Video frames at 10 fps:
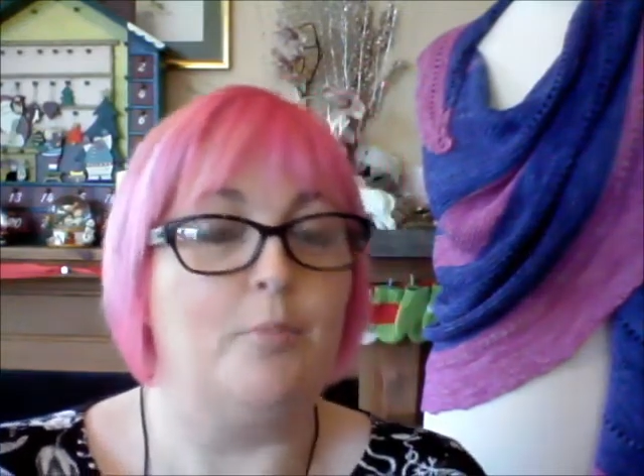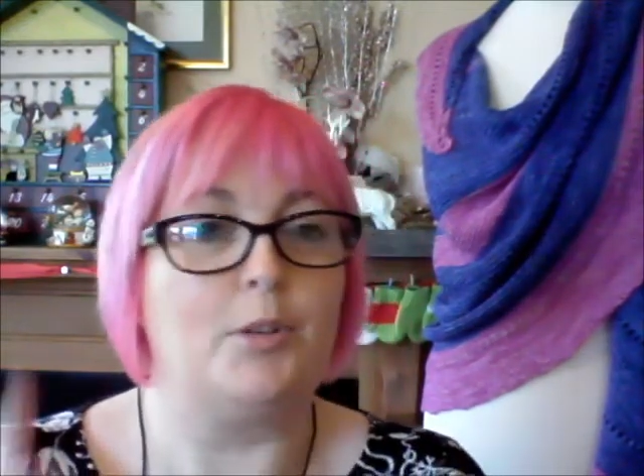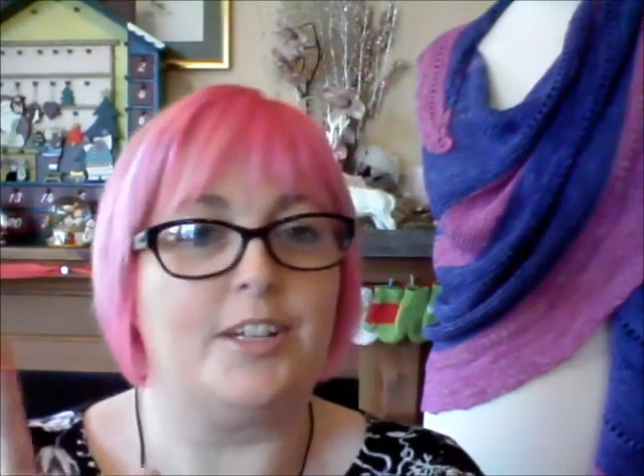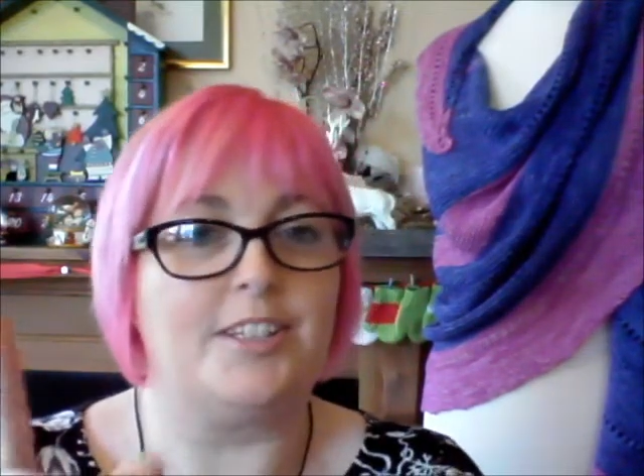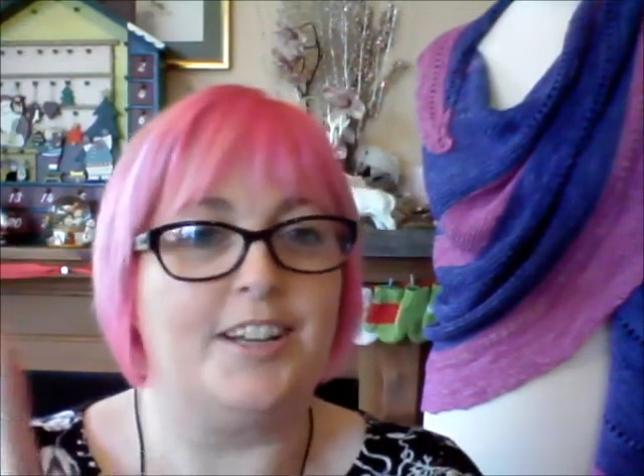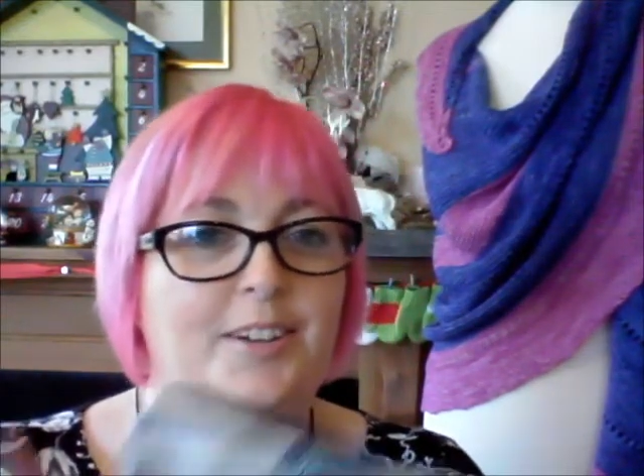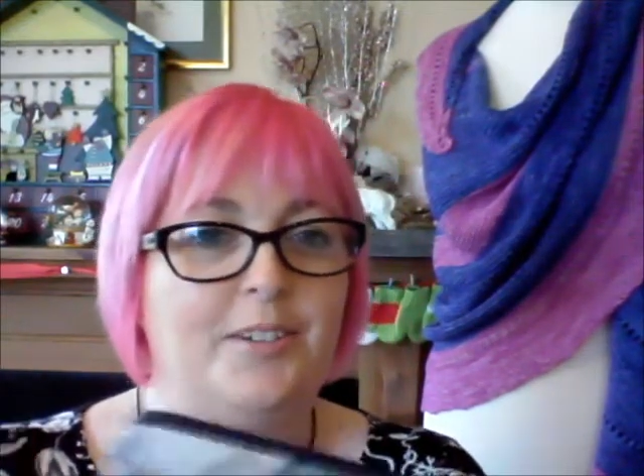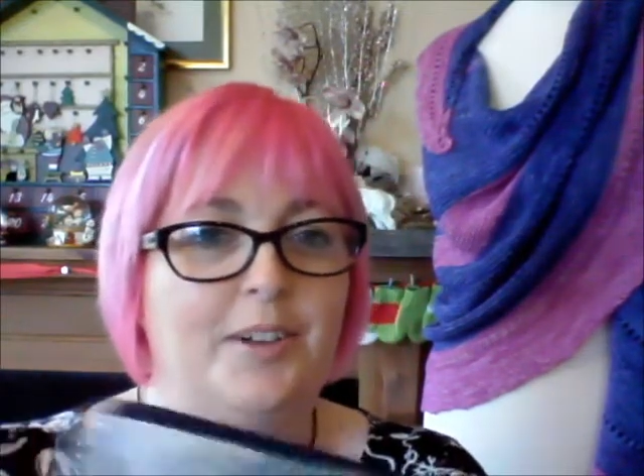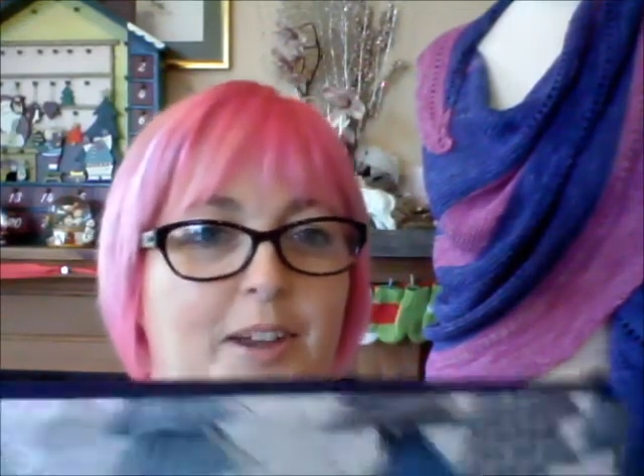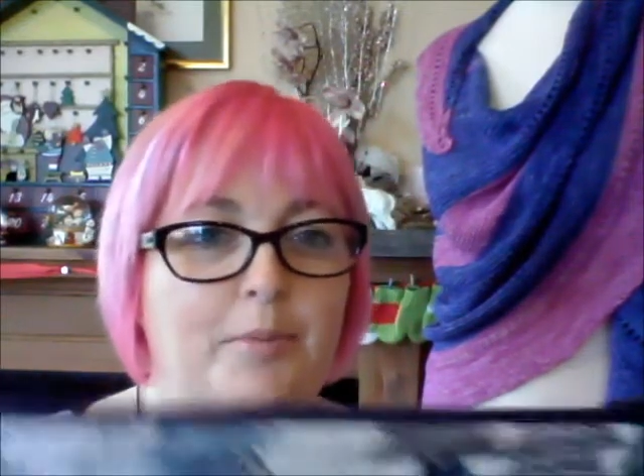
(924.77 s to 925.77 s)
but I'll tell
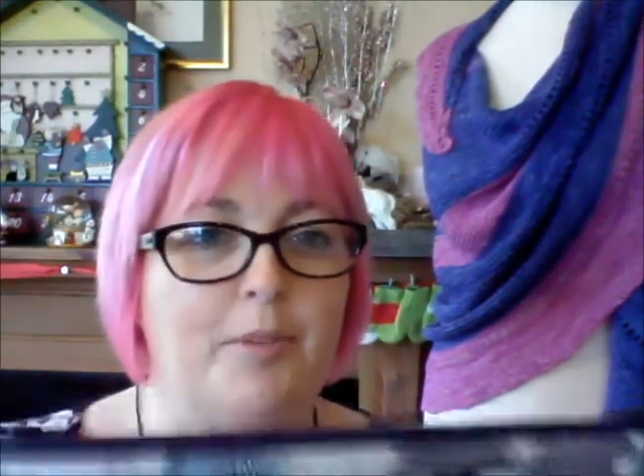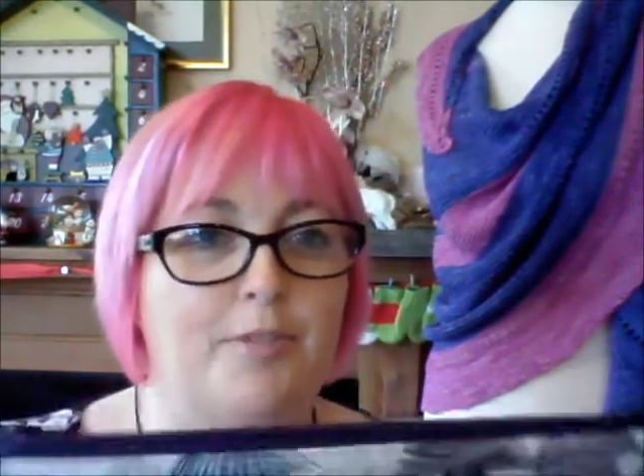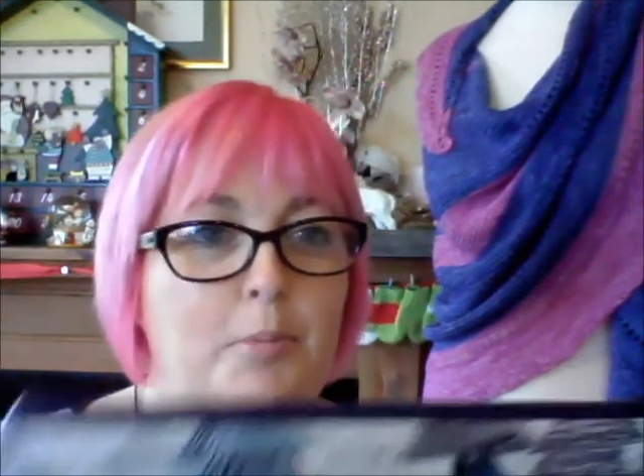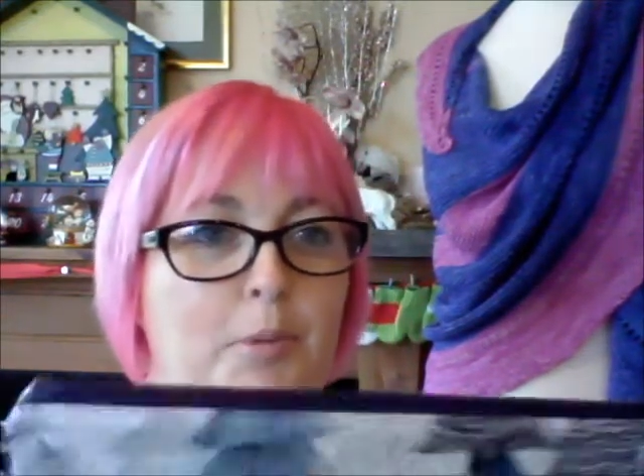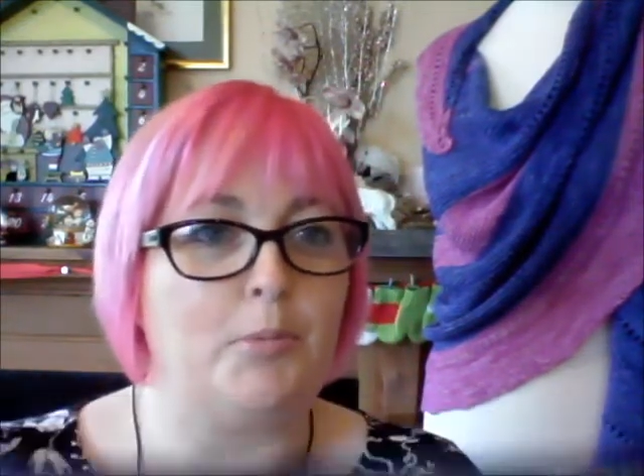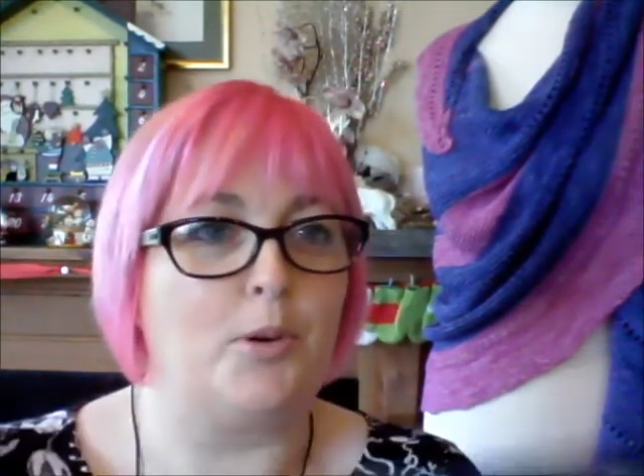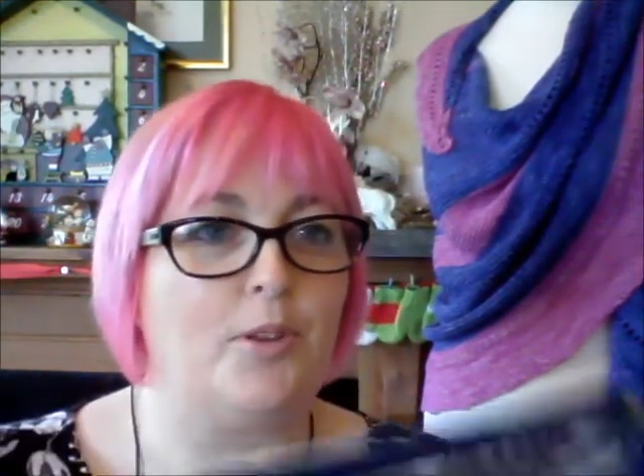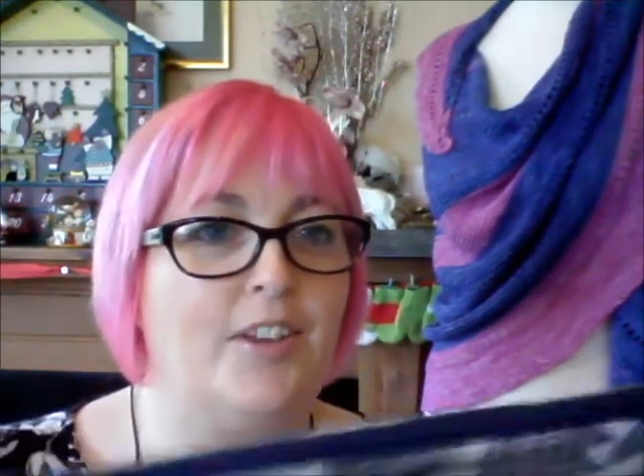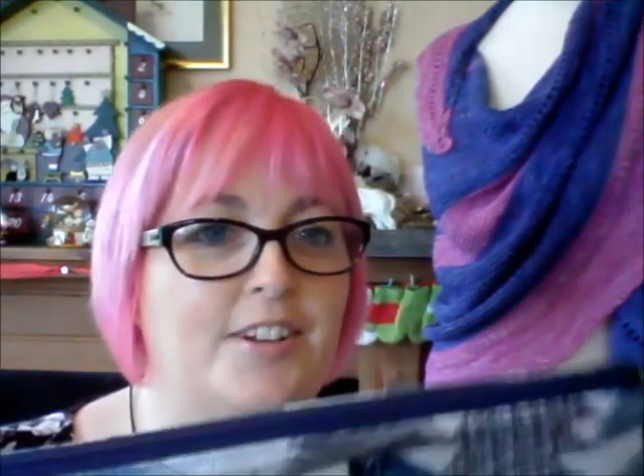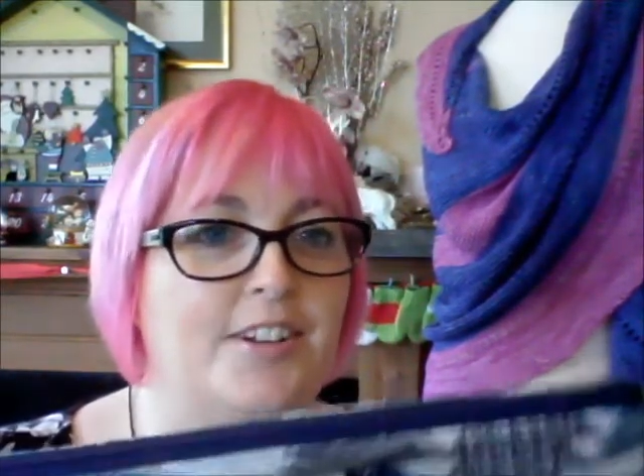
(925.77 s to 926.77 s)
you, I have a bit more
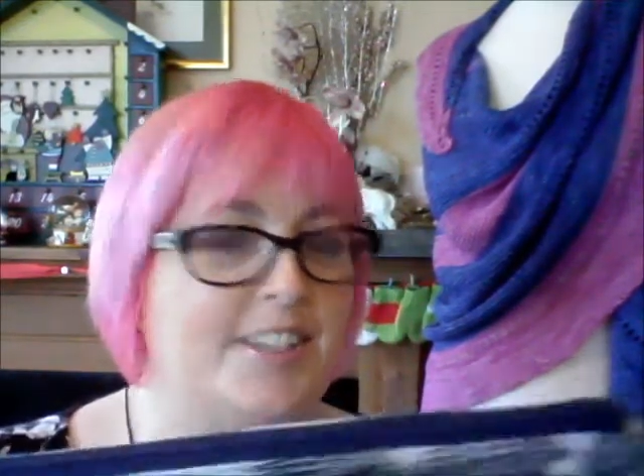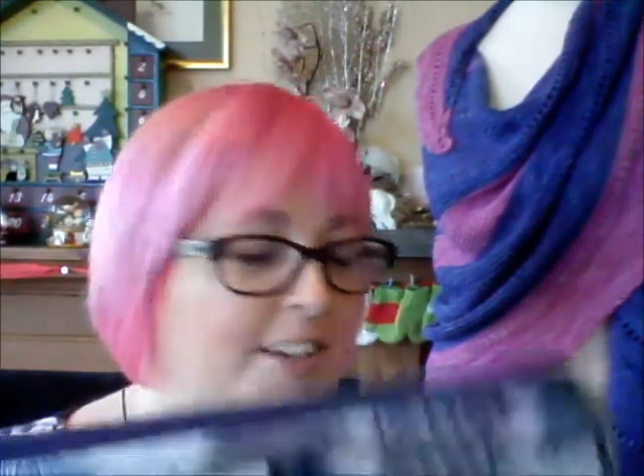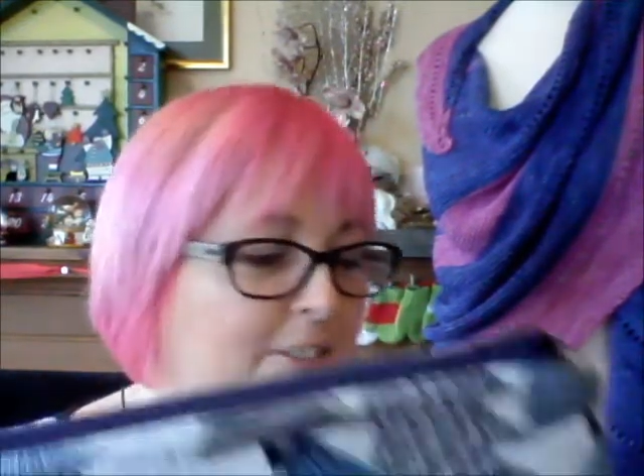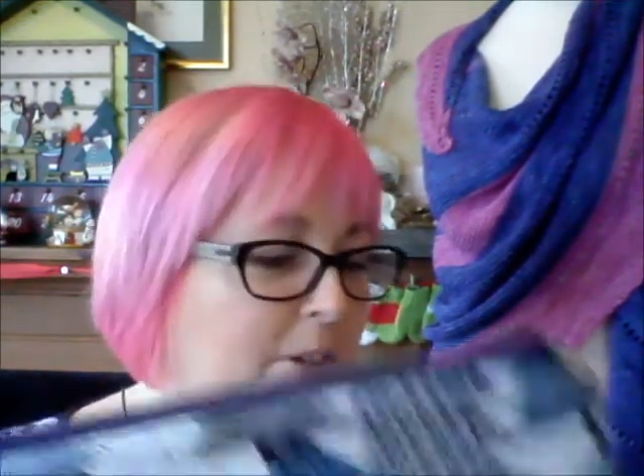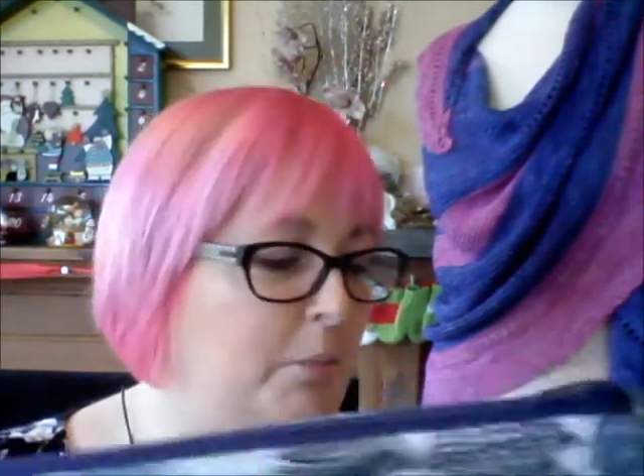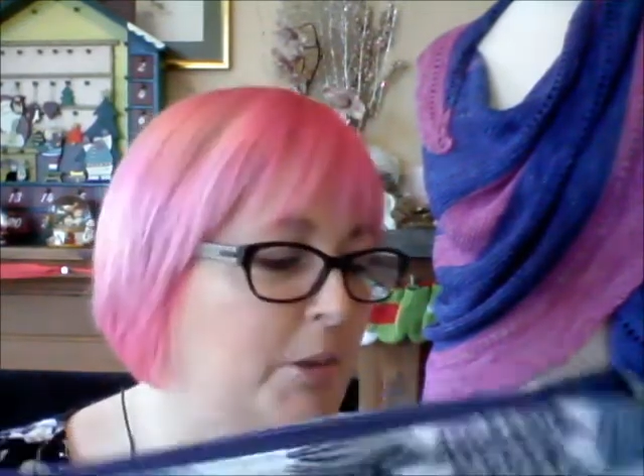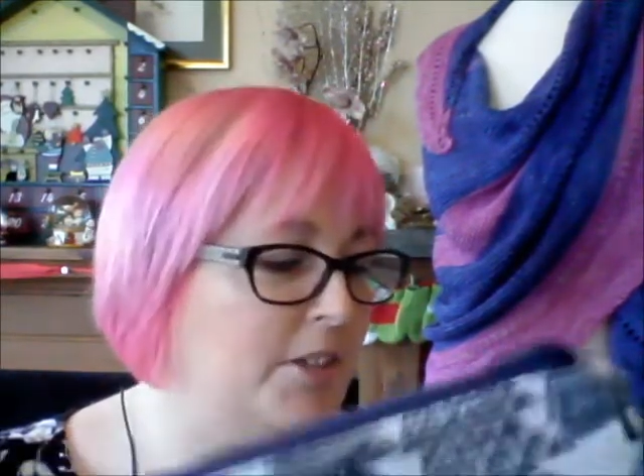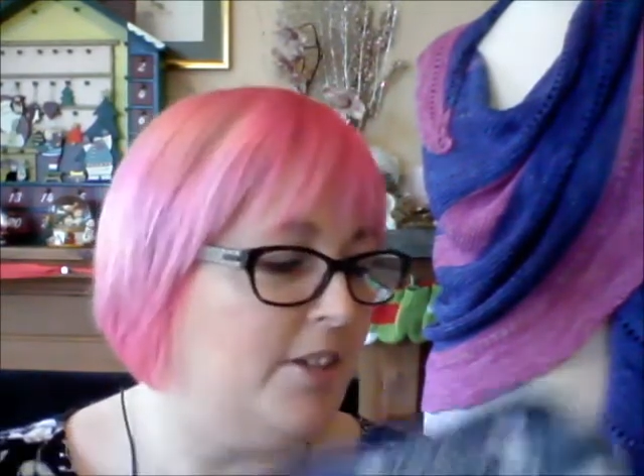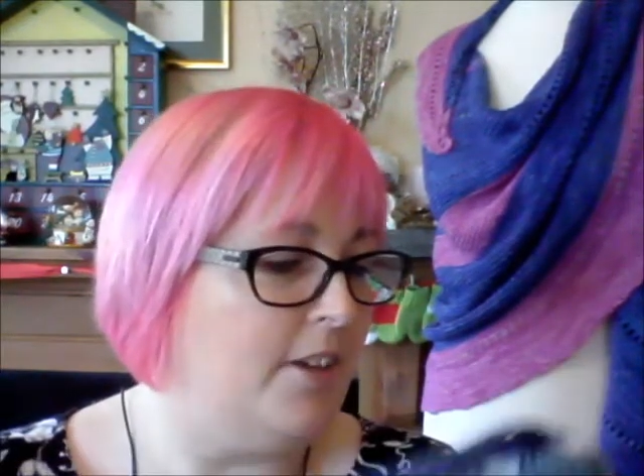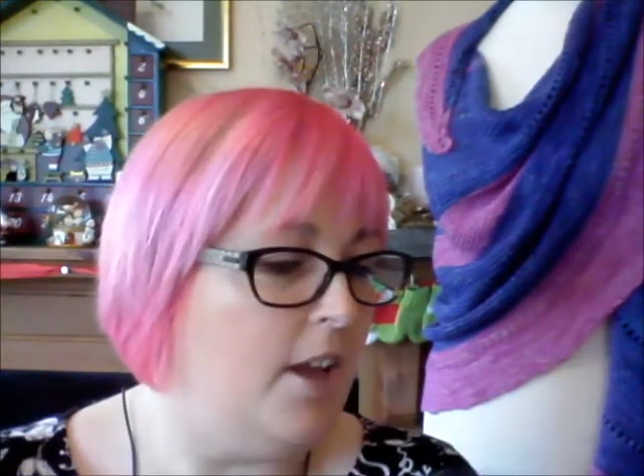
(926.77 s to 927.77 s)
on that. I'll tell you in a bit.